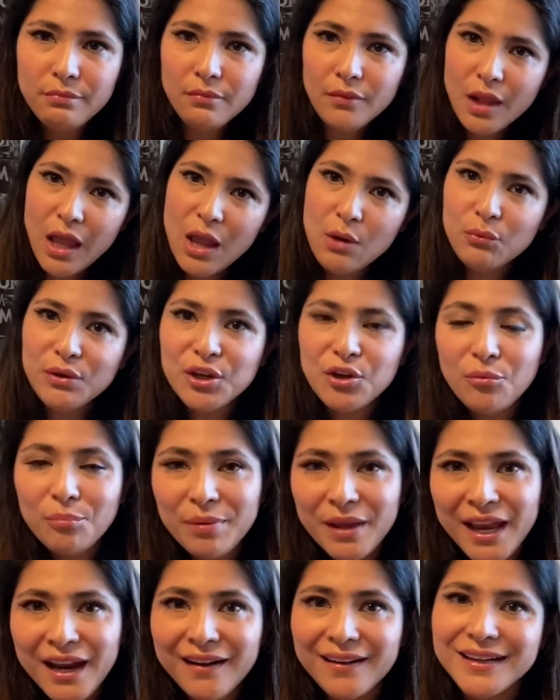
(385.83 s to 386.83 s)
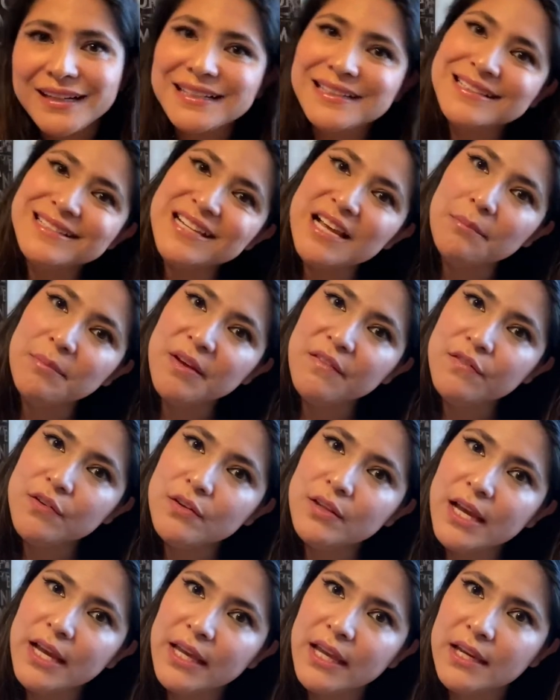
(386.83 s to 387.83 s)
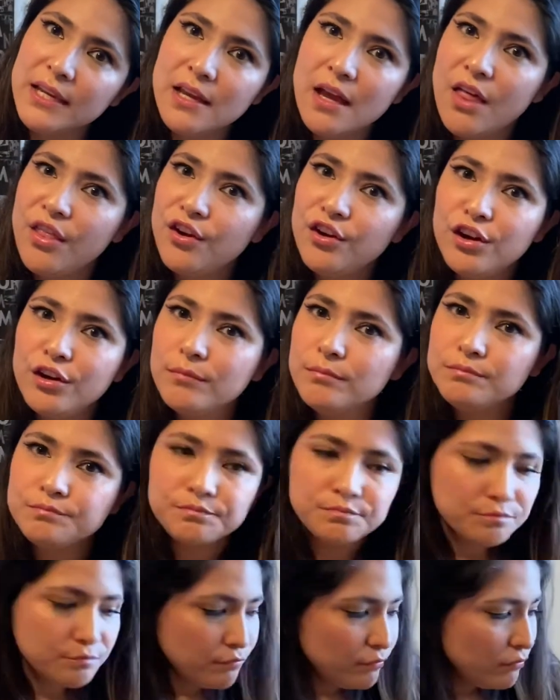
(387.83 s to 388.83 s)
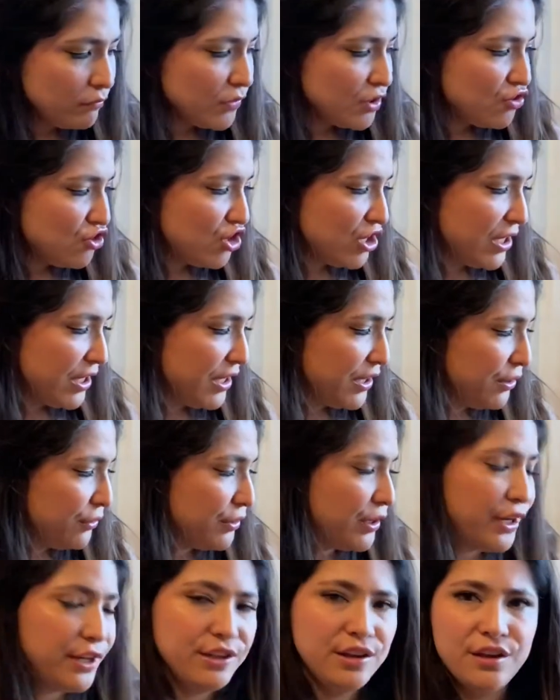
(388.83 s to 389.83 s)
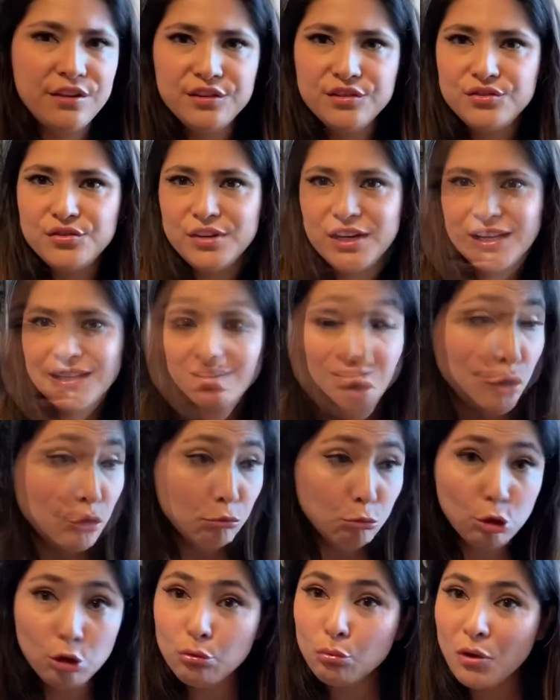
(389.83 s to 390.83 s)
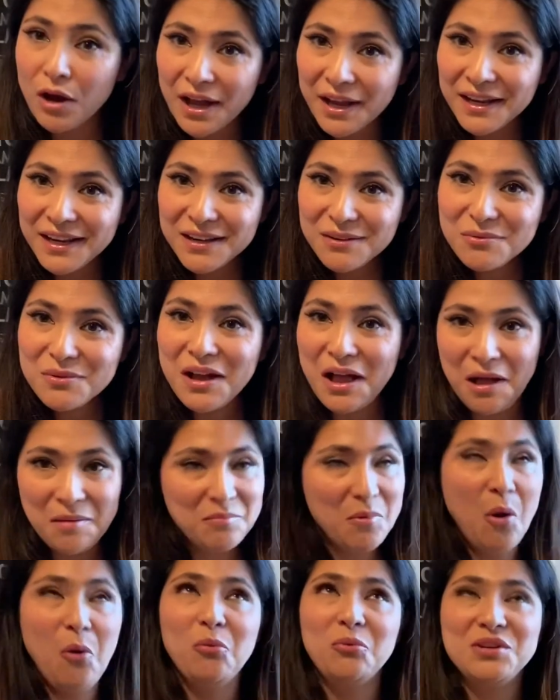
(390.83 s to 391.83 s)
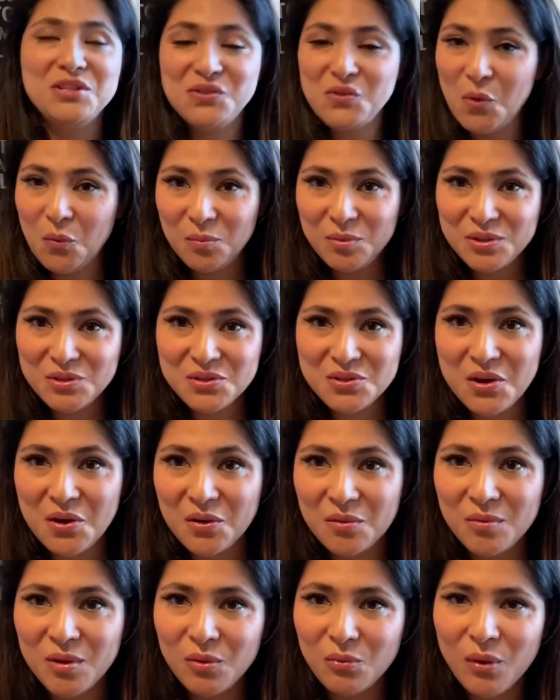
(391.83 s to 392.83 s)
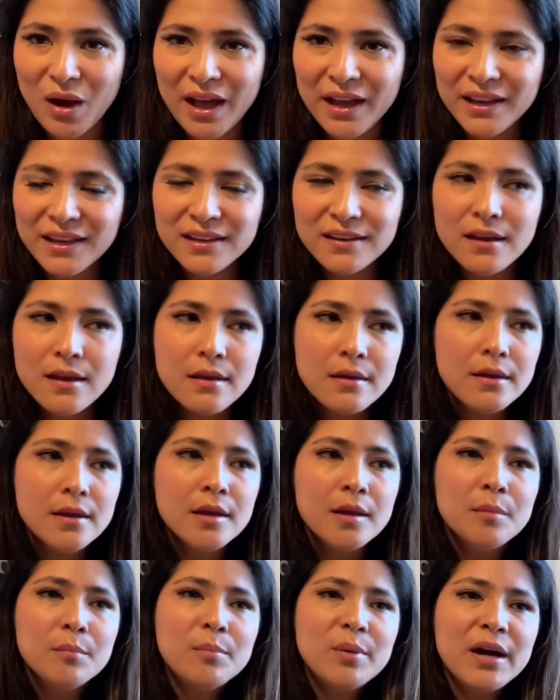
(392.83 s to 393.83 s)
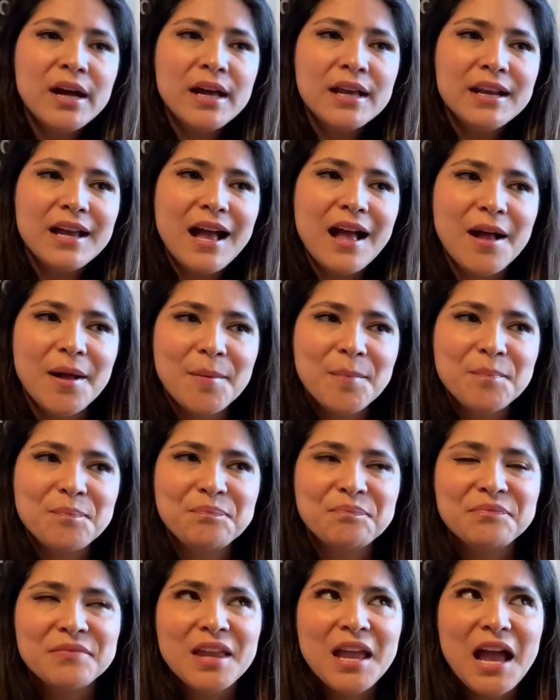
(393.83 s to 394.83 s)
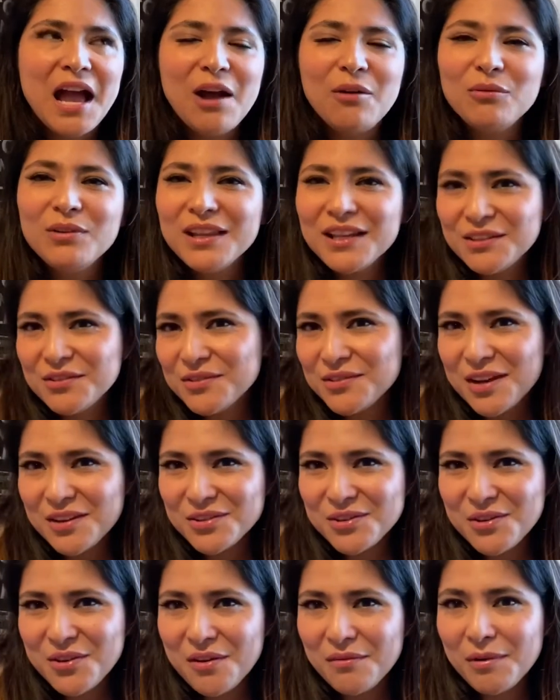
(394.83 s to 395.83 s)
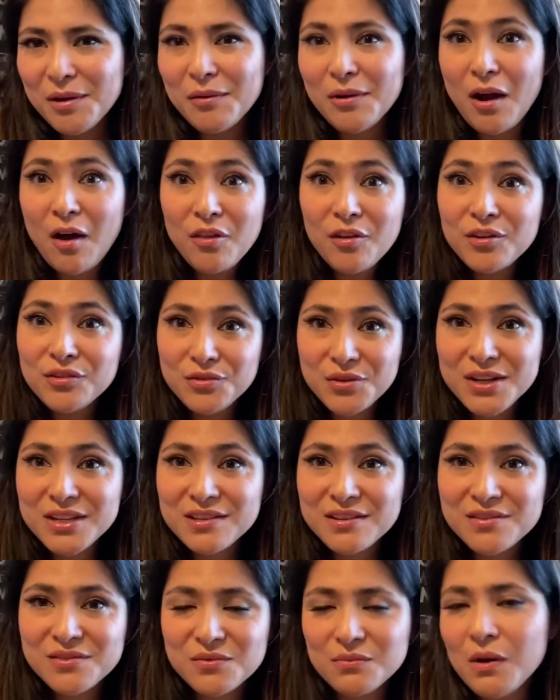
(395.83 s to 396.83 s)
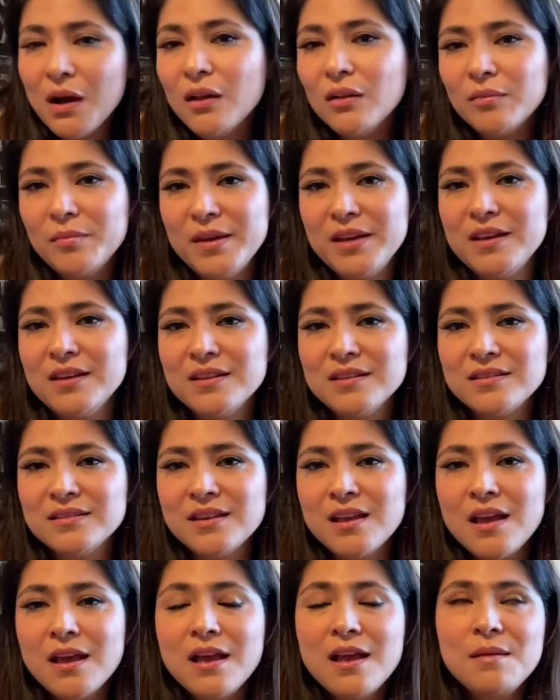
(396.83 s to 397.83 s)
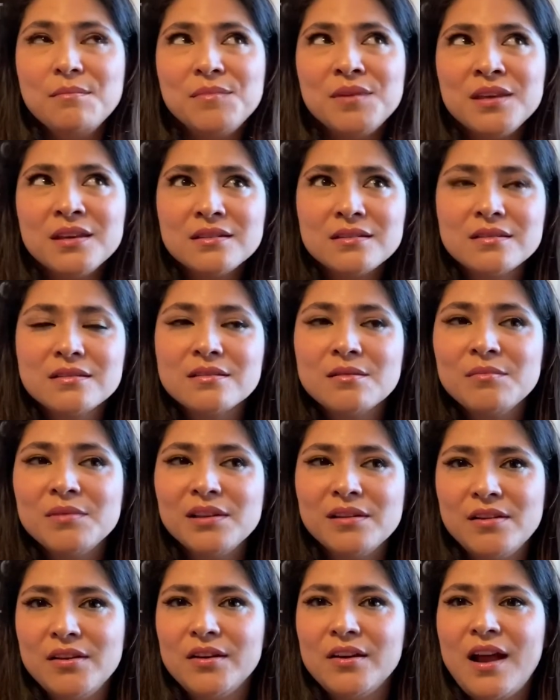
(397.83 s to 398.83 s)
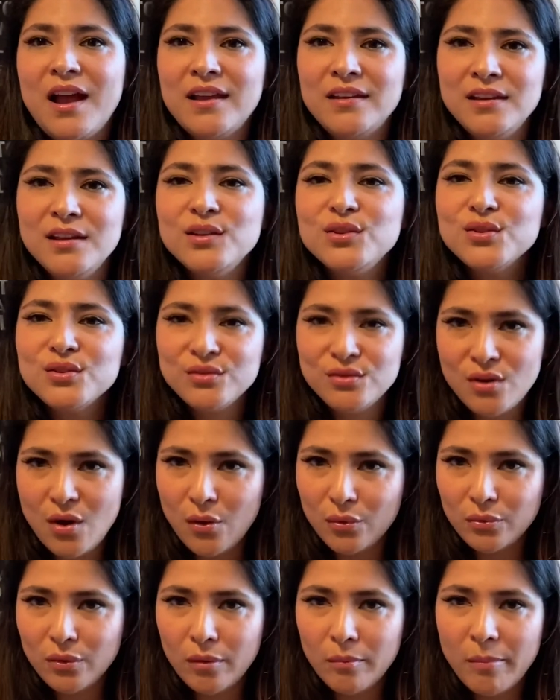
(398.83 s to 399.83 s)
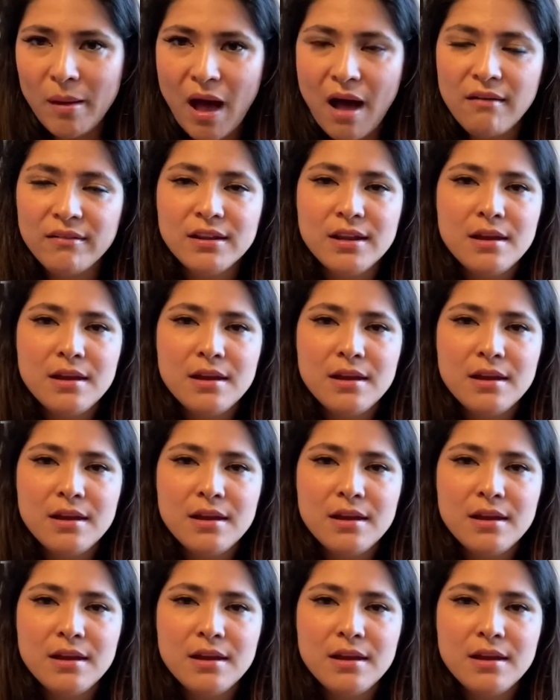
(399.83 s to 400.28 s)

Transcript: And we compare. Tell me if you like any other gin or any other drink or more wine. I'm always open to talk about wine, but I would like to talk to you about other drinks as well, because me as a sommelier, I need to know about